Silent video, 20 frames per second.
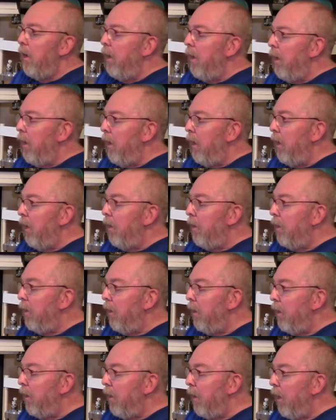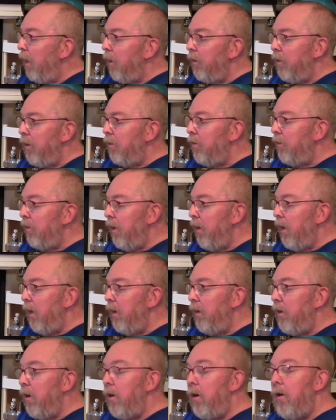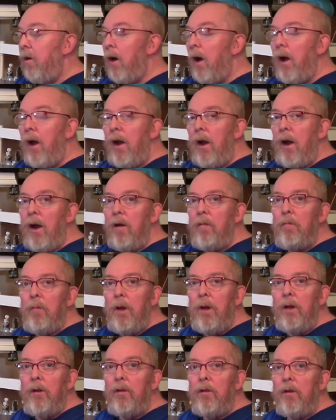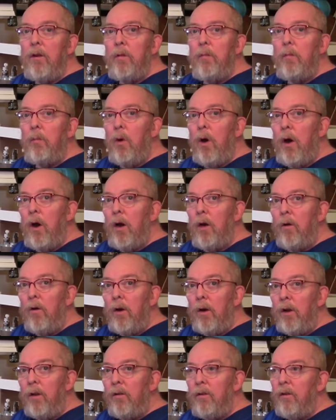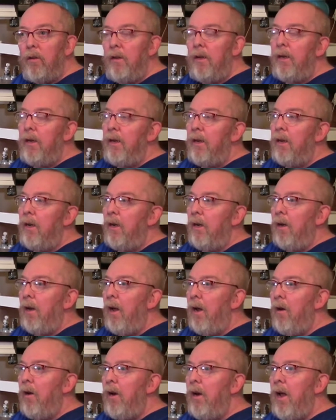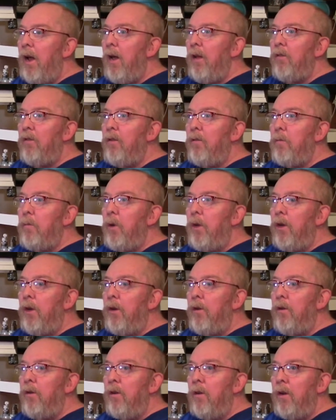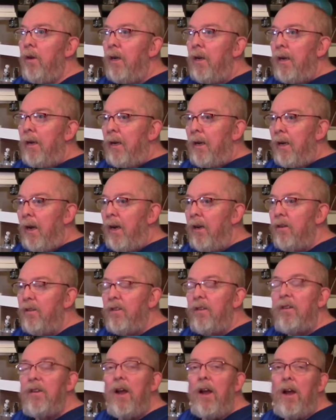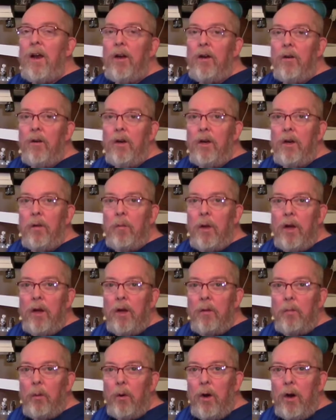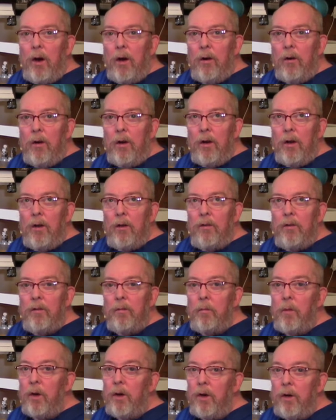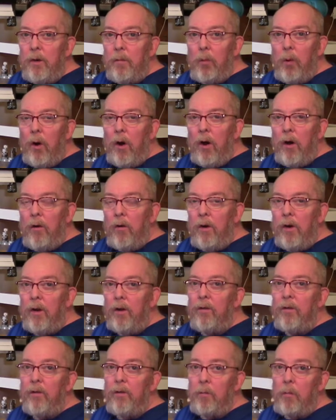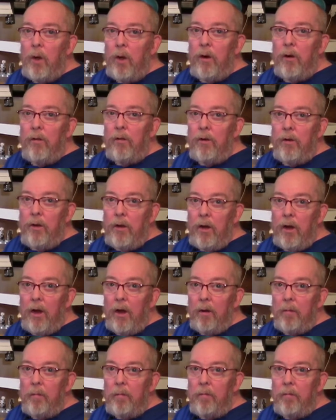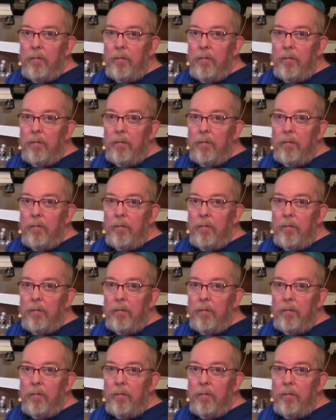And as I said, though, I have made some progress. Now, it hasn't been a staggering amount of progress, but any progress is better than none.